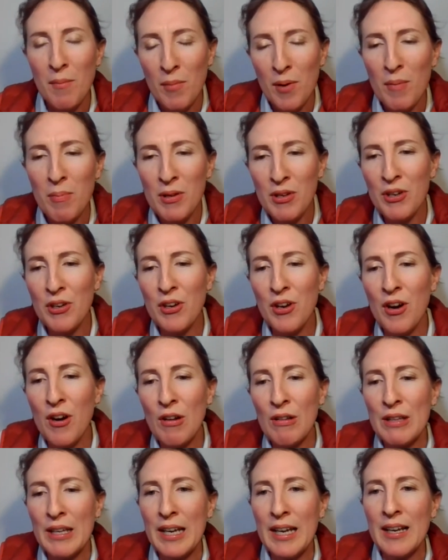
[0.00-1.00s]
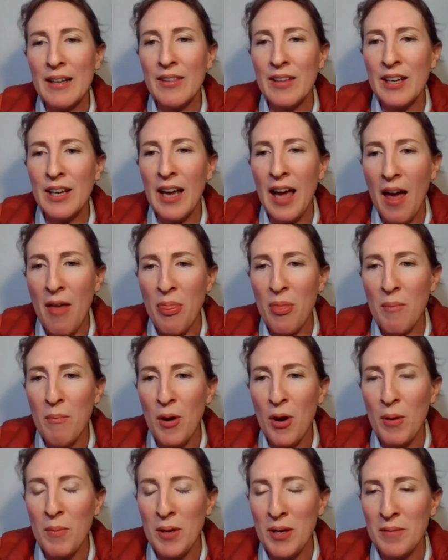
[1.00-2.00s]
probably not a whole lot out there at the
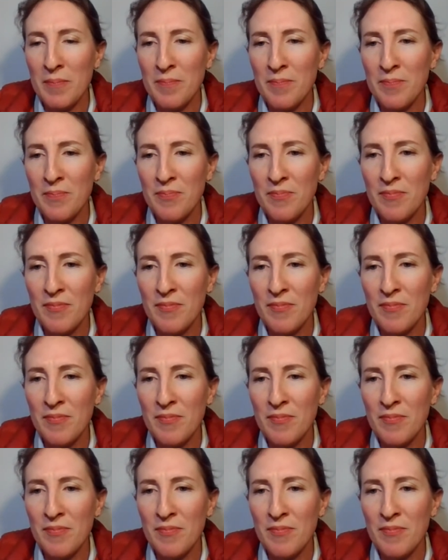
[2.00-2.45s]
moment.